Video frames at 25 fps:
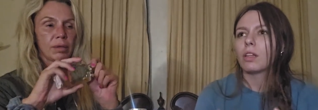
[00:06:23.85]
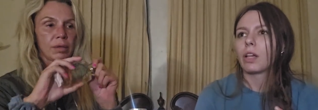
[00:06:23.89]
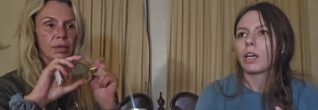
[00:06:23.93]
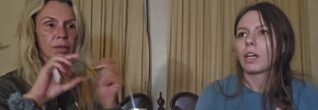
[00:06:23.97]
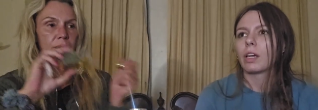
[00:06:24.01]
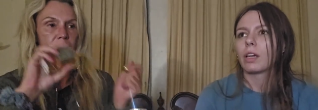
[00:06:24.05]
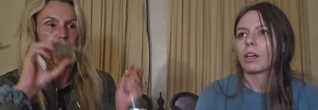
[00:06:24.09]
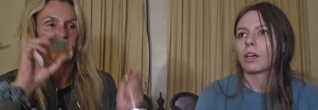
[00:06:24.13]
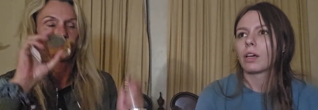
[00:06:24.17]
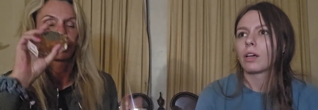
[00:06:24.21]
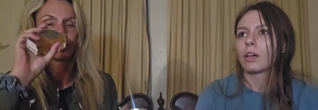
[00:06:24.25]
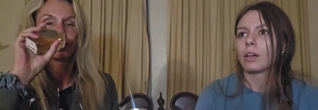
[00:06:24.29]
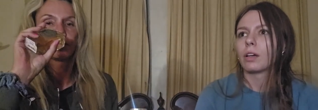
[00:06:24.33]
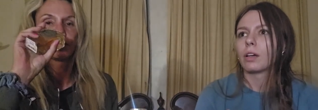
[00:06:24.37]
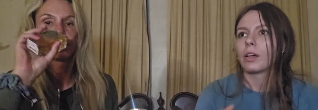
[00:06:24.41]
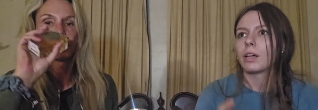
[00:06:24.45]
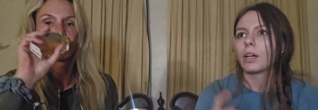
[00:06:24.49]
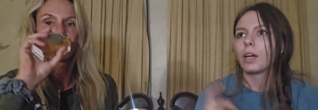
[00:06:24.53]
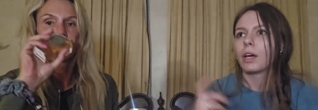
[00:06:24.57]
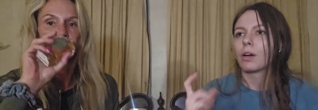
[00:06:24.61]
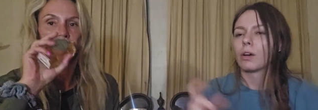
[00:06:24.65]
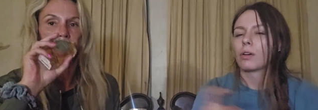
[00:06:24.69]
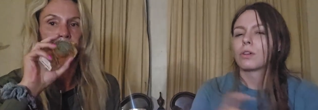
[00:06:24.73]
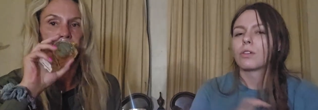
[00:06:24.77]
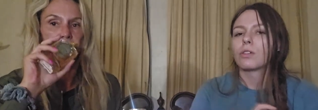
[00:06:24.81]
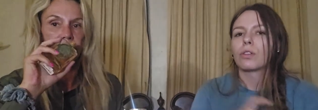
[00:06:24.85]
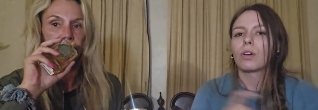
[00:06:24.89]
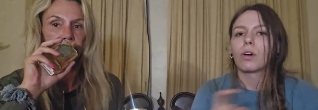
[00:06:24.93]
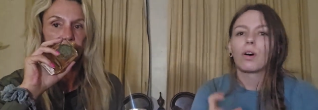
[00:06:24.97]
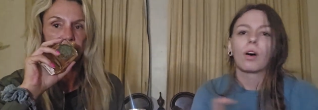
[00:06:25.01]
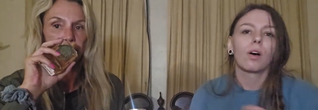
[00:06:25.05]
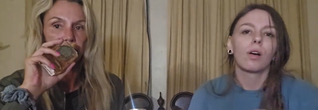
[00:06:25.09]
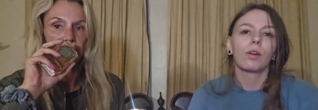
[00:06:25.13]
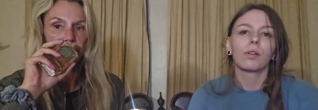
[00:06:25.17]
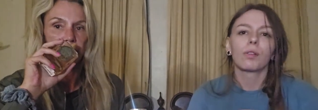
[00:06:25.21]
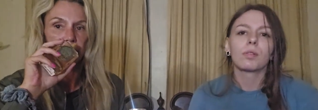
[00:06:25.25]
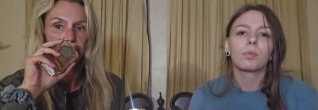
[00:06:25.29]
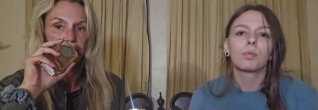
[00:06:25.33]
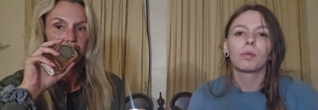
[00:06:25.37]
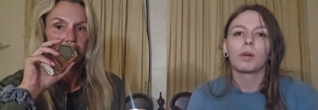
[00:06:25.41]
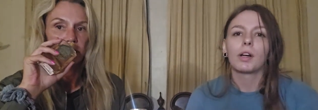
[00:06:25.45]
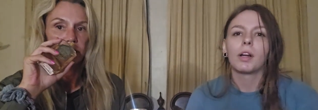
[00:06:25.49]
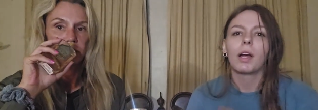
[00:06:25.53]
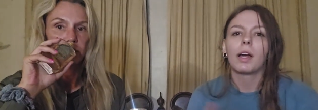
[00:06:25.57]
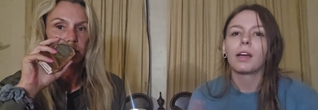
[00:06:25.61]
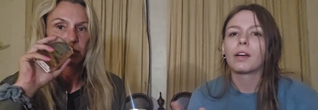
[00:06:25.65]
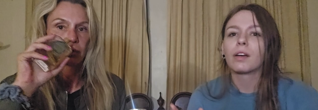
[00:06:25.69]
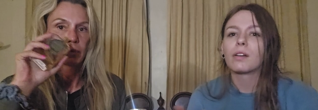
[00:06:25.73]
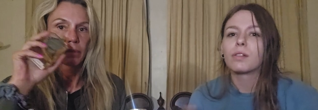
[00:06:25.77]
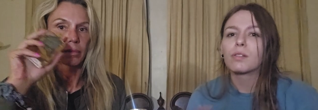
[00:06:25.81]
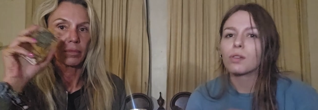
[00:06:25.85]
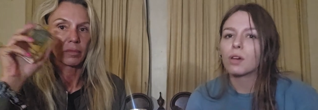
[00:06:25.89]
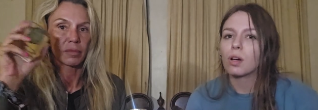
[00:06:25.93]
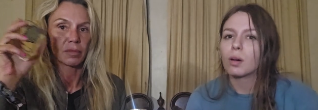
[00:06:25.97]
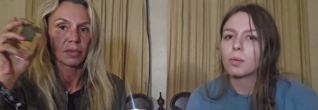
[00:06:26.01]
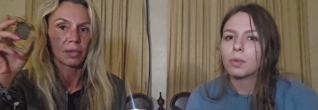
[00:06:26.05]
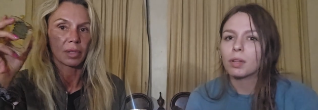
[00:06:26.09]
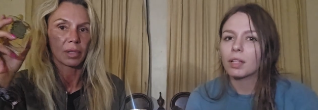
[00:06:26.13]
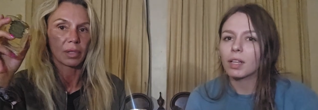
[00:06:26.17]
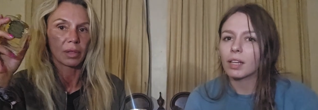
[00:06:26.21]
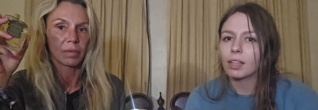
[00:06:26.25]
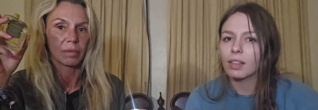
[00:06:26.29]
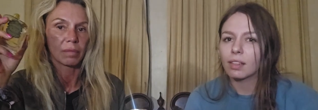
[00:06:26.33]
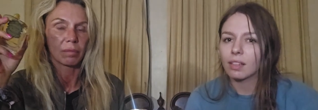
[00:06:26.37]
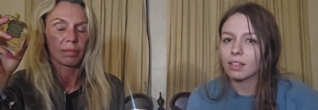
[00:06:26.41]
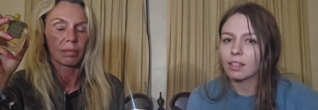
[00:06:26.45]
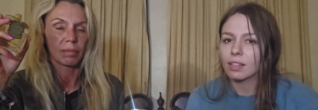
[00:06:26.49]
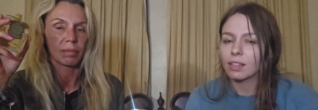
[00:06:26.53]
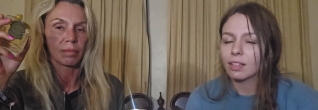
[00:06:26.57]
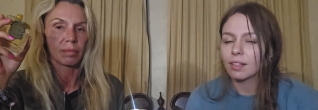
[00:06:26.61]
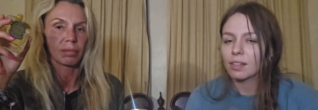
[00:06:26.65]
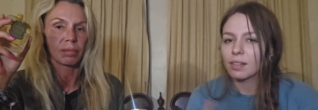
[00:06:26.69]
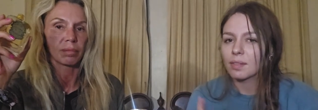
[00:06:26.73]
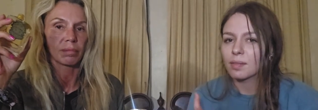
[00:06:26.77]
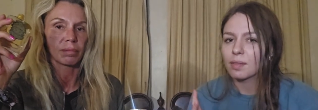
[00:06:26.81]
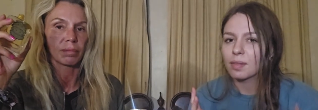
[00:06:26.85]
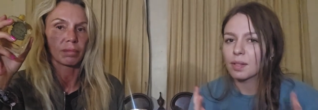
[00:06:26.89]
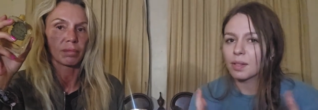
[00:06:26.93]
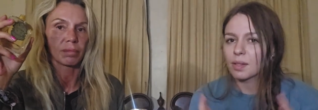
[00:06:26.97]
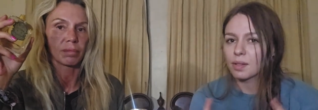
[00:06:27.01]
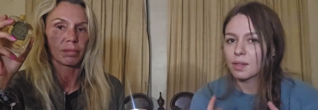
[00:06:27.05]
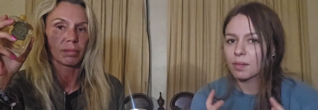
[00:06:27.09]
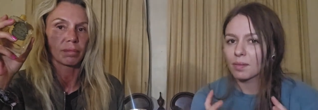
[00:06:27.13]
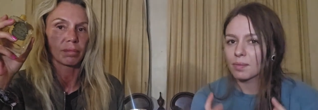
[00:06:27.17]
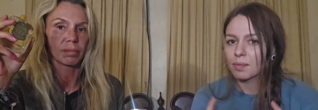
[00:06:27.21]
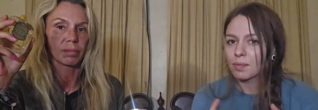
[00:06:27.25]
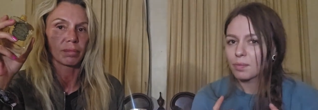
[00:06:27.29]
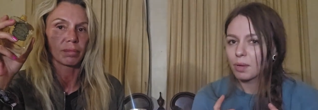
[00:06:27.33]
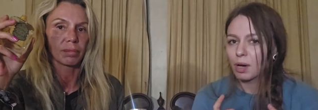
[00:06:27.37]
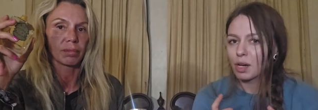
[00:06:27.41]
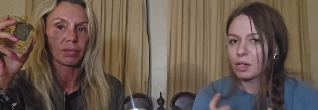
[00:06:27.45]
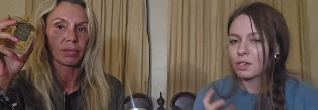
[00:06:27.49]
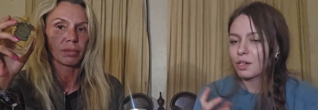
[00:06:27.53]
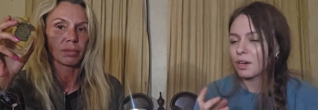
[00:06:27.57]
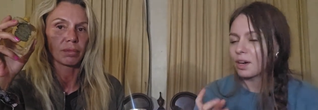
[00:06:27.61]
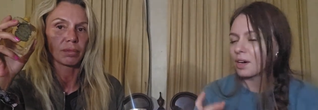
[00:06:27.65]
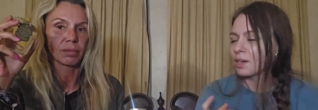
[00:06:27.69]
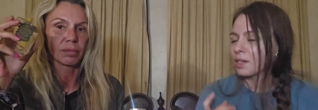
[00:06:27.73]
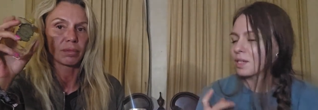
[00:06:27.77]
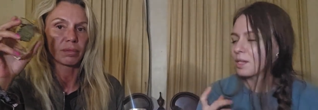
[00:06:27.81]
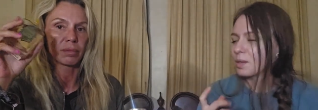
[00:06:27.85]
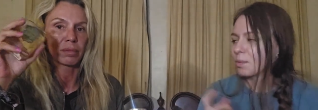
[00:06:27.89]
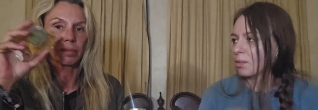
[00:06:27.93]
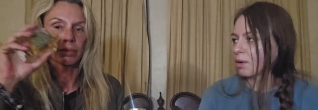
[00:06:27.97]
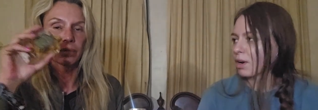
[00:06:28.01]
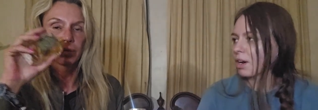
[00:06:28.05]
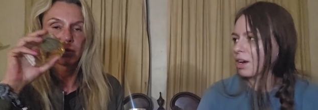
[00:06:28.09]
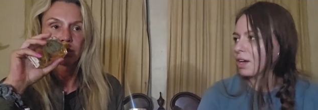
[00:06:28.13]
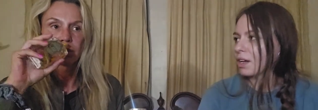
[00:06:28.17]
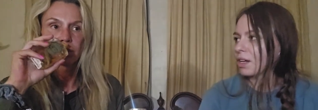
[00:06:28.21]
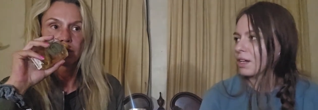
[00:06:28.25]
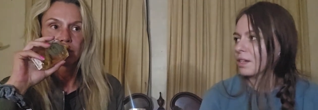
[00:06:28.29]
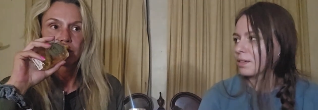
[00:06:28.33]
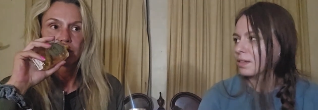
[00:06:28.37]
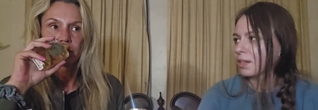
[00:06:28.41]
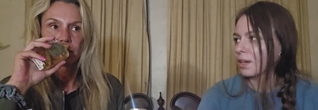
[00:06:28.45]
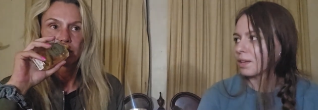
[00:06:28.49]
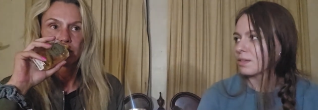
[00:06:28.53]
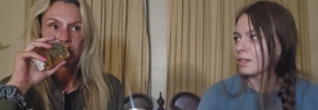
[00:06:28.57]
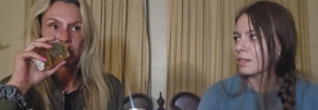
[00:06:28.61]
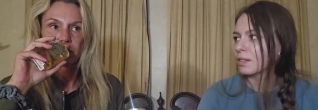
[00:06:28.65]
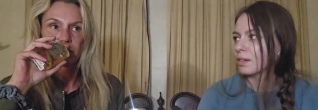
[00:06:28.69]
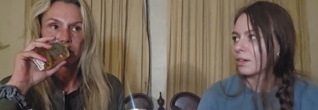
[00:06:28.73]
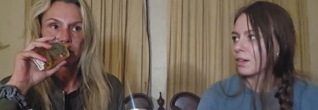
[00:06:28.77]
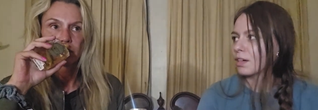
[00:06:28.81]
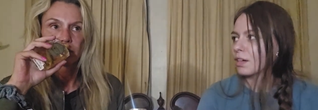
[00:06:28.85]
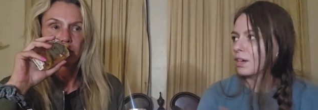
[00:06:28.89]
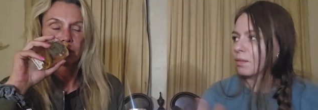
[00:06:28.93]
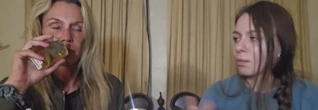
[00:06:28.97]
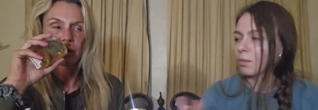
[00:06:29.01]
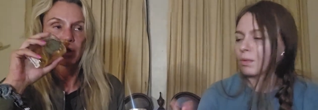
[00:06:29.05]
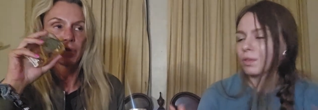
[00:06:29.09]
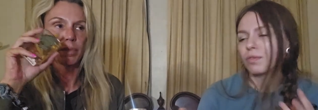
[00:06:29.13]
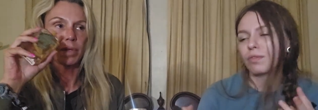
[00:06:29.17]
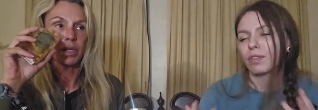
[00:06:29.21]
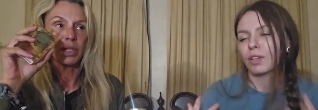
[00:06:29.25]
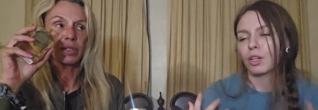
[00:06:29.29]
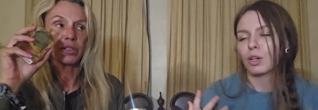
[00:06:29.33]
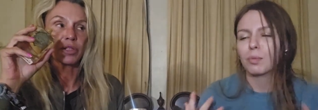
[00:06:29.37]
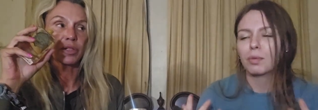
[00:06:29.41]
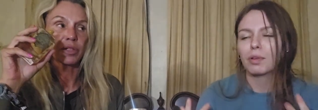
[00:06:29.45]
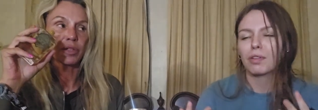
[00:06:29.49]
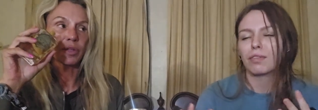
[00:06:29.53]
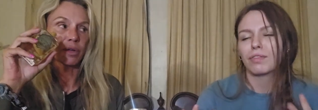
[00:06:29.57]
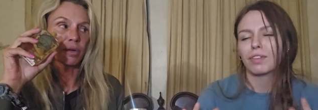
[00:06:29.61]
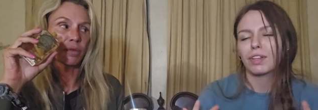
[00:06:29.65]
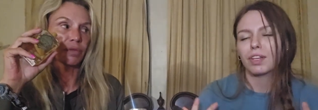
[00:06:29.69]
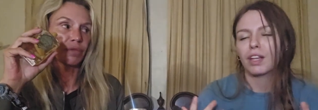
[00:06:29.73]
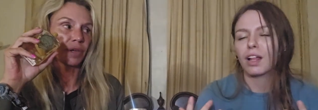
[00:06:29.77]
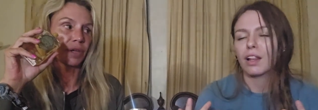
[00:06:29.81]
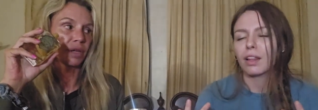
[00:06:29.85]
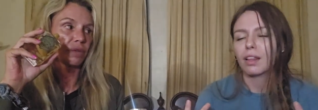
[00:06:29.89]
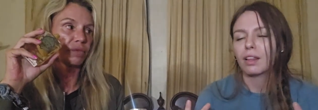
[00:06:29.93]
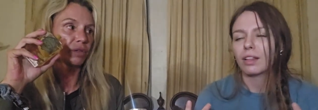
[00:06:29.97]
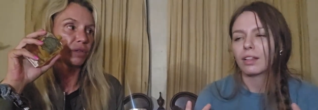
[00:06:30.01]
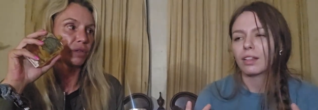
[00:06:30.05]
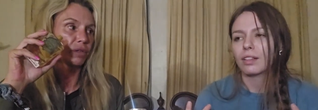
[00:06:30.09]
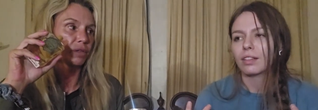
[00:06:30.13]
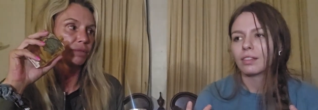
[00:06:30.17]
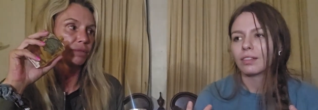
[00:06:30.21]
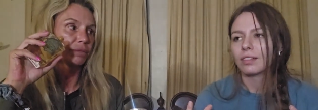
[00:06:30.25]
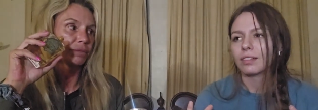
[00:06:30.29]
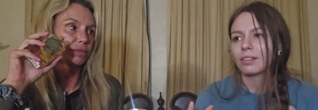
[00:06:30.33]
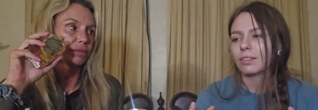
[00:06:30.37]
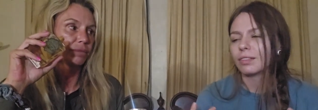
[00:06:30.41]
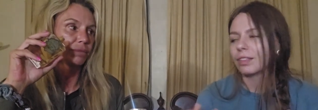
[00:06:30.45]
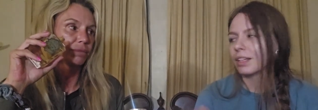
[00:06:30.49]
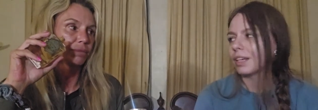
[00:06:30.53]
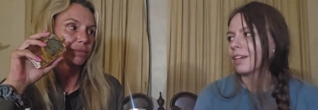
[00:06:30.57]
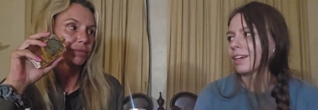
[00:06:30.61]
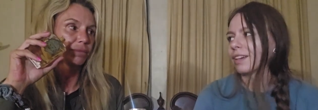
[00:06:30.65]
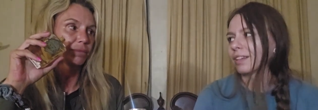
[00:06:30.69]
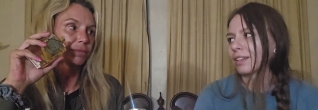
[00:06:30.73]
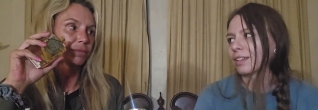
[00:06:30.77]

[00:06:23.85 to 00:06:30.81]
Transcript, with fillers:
Speaker 1: like uh, aerosol spray, not aerosol, but like the the pressurized spray sunscreen. The beach is our favorite. Yeah,